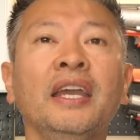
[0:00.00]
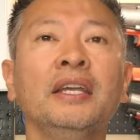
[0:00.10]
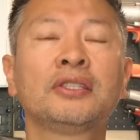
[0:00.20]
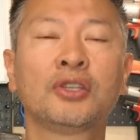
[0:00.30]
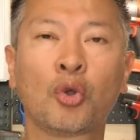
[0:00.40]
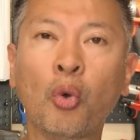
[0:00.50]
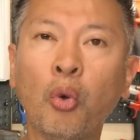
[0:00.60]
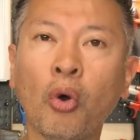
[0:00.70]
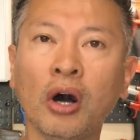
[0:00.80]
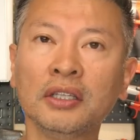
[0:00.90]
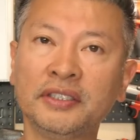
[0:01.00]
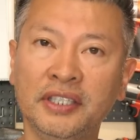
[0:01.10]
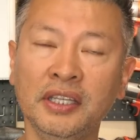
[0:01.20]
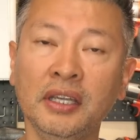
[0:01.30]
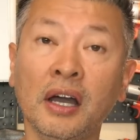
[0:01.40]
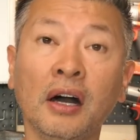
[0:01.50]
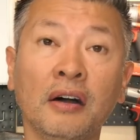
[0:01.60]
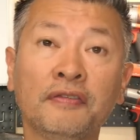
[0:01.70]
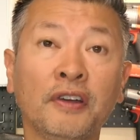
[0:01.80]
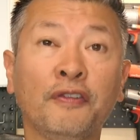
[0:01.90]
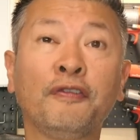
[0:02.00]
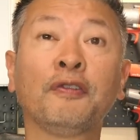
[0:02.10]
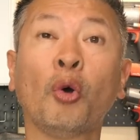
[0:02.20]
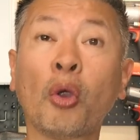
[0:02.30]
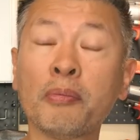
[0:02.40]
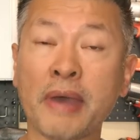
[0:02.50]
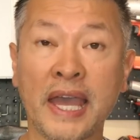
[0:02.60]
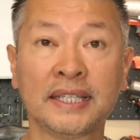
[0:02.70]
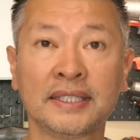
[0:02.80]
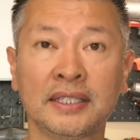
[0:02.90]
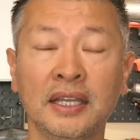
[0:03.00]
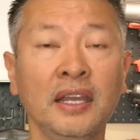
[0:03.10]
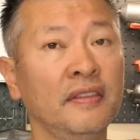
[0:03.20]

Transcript: is the quality of the floor mats